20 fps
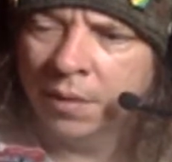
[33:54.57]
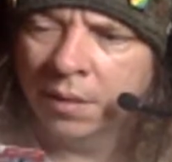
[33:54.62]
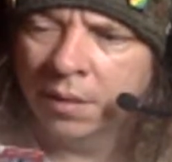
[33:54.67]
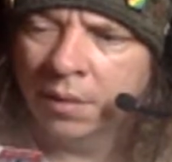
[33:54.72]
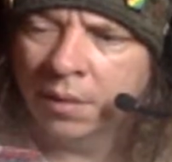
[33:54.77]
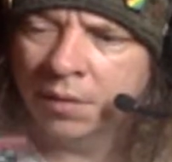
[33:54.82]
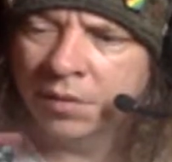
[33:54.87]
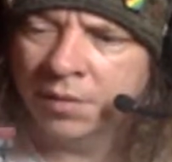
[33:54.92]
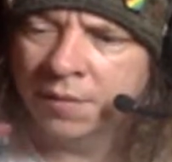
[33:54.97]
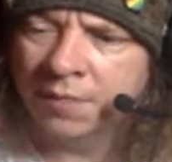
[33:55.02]

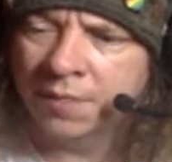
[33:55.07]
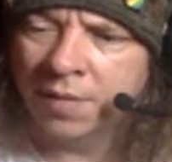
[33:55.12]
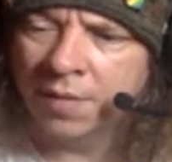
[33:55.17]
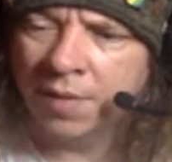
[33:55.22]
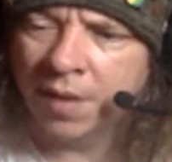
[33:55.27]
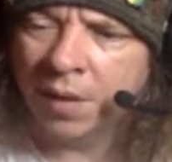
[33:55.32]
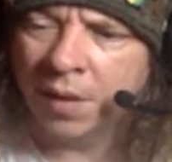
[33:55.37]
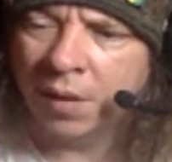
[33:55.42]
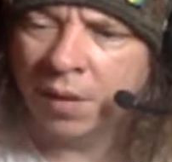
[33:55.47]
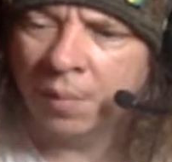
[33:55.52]
there's a few
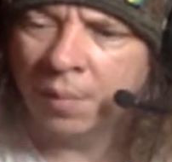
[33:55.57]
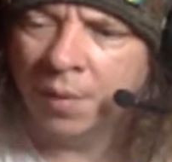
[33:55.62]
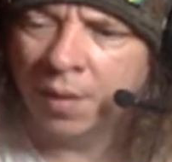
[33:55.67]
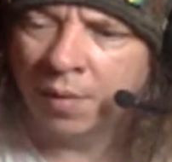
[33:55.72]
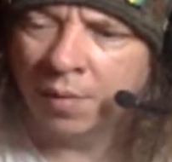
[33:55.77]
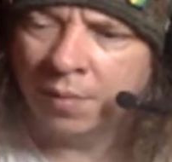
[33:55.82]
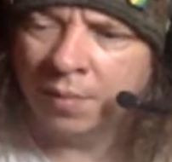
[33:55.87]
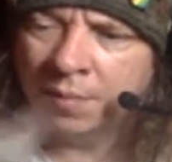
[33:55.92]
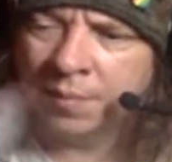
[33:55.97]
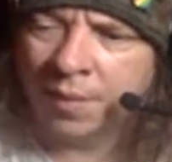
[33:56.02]
that you could
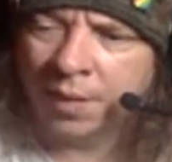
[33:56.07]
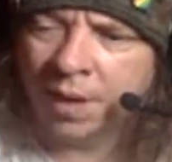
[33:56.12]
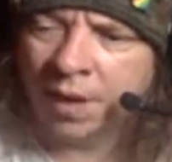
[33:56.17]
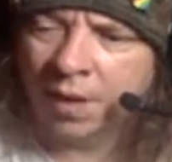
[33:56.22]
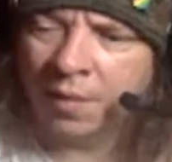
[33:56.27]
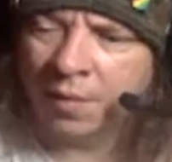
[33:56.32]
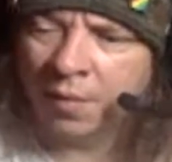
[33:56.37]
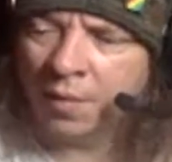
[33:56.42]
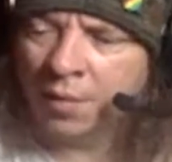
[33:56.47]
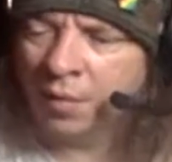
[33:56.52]
put
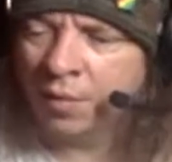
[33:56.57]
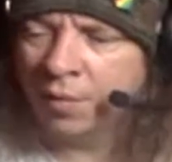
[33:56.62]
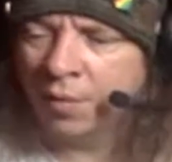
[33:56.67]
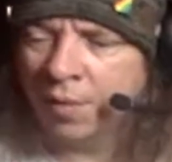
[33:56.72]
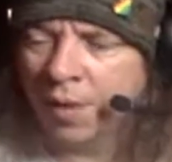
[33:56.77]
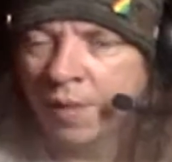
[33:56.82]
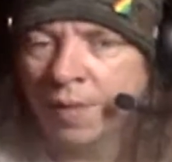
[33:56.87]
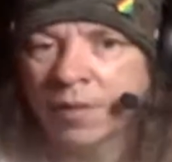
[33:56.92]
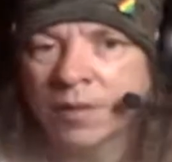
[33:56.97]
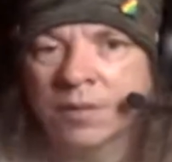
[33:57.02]
together to
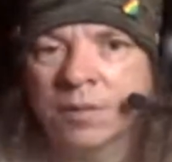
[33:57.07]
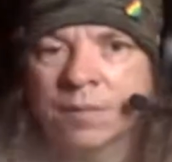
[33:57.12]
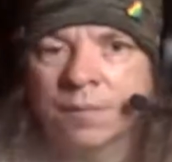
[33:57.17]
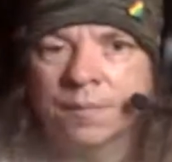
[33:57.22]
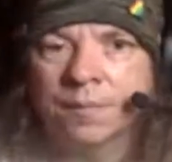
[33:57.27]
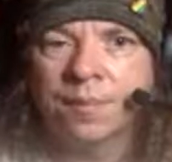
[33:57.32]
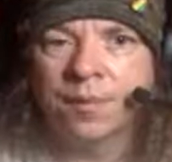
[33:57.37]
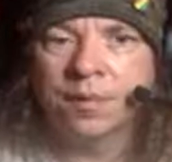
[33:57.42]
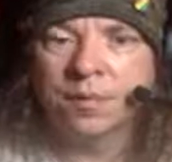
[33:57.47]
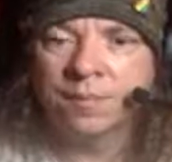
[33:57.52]
create this
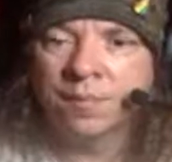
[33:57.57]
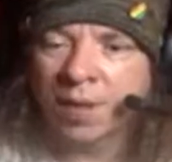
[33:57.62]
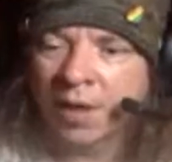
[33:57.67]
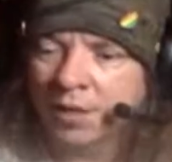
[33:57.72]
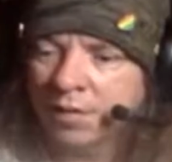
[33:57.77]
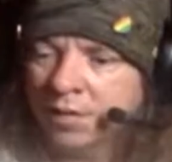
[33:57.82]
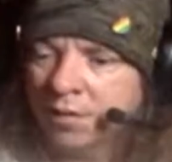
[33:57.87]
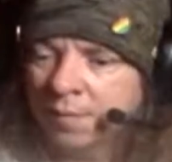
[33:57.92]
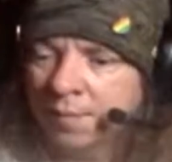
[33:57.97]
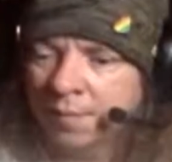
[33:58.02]

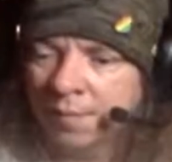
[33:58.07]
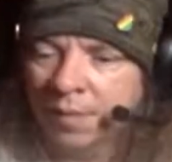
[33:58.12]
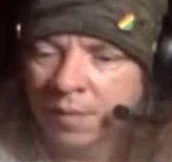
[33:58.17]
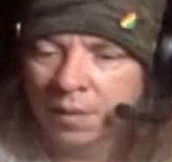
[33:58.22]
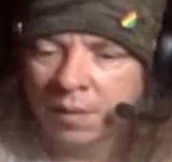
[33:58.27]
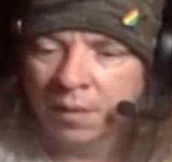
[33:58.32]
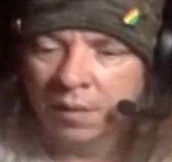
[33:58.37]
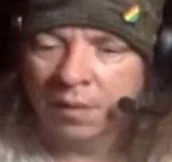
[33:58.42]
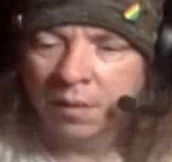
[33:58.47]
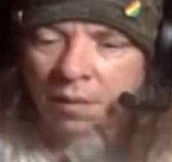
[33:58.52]
massive
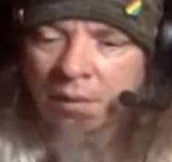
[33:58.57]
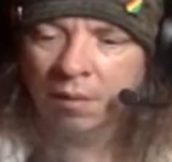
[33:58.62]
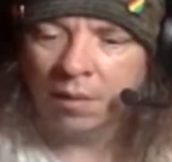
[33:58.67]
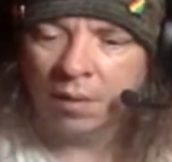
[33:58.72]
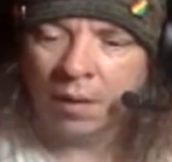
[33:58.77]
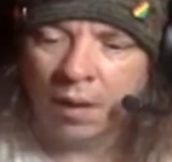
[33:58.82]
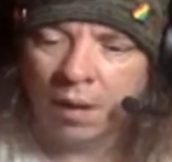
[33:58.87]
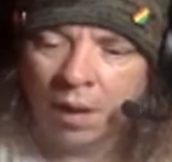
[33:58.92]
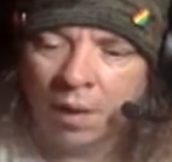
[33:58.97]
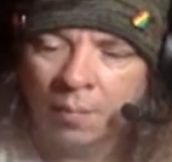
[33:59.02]

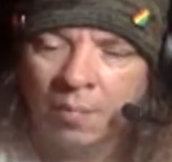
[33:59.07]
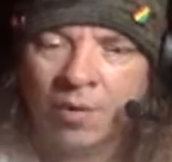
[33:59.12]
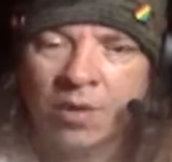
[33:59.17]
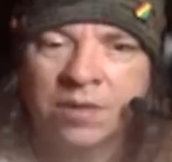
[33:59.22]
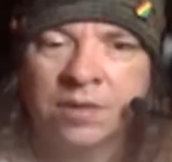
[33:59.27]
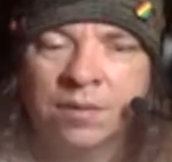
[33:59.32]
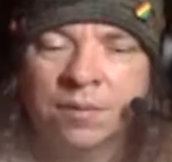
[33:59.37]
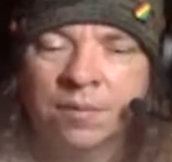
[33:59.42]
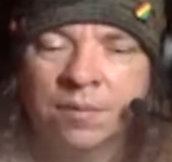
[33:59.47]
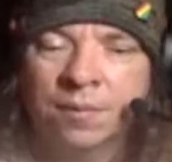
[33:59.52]
uh
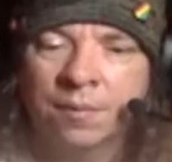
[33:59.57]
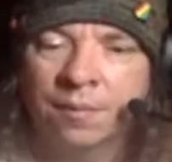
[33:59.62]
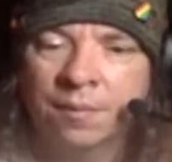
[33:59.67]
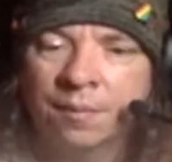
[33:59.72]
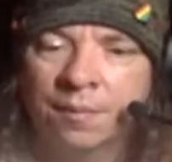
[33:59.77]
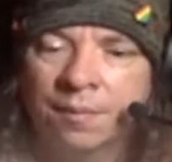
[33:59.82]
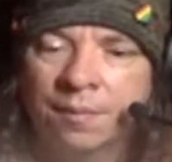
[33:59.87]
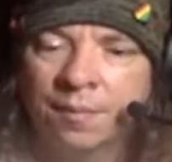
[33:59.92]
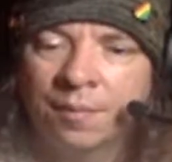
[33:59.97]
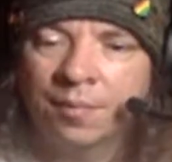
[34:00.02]
prison
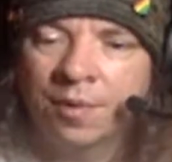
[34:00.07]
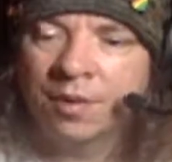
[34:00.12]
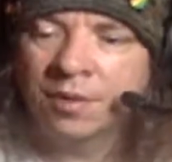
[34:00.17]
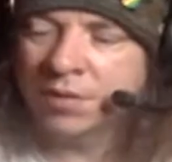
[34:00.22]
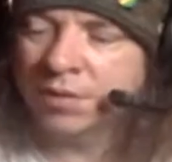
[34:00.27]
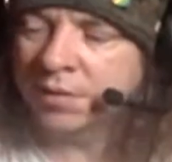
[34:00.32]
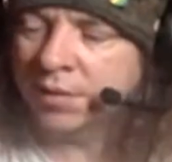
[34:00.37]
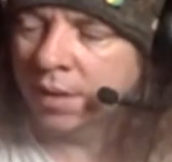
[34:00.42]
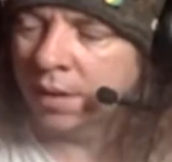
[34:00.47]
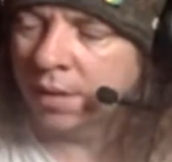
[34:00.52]

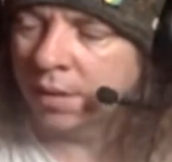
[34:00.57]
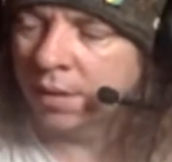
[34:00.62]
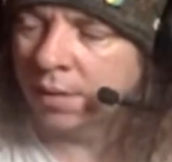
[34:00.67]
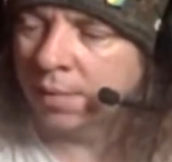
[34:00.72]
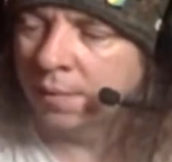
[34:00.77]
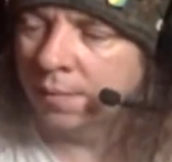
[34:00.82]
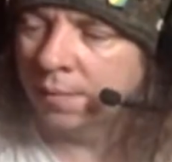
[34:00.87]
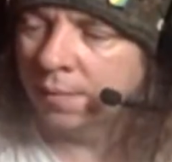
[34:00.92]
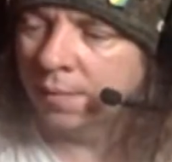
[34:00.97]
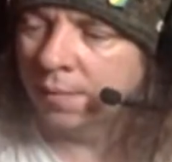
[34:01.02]
prison set.
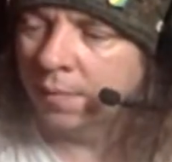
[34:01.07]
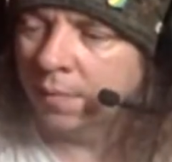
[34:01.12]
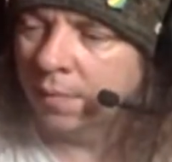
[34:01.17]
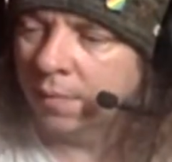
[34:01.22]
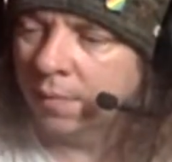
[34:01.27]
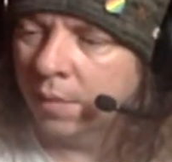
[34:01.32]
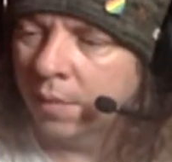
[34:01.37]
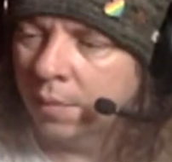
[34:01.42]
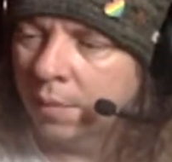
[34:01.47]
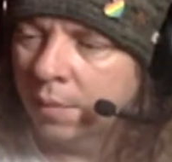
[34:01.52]

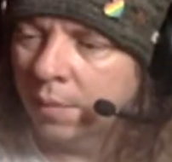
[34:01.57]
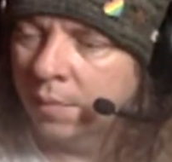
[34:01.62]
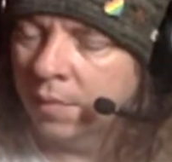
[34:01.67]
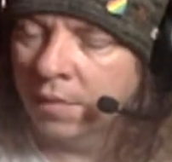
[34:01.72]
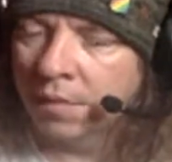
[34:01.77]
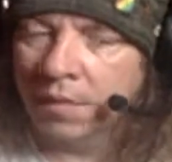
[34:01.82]
Um,